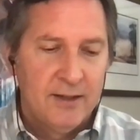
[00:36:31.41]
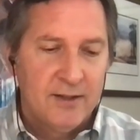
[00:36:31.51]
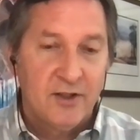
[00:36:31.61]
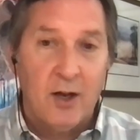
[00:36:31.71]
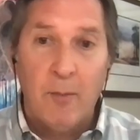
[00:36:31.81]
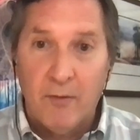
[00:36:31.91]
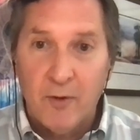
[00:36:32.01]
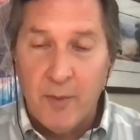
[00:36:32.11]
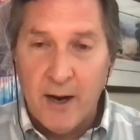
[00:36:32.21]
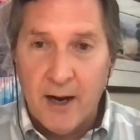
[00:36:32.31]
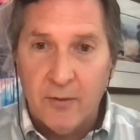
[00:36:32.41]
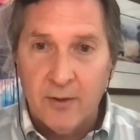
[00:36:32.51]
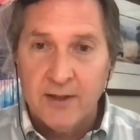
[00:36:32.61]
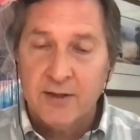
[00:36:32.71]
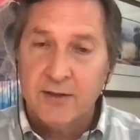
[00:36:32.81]
Some of the
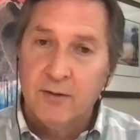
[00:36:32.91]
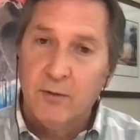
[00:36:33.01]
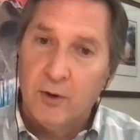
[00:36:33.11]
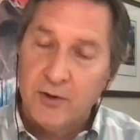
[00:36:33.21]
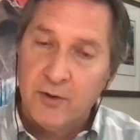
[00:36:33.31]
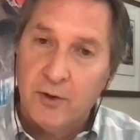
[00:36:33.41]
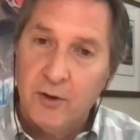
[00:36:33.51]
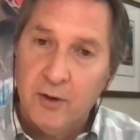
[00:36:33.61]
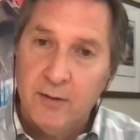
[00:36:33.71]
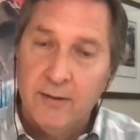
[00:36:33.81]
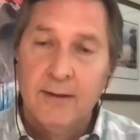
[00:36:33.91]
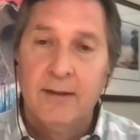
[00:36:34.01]
batteries weren't so good,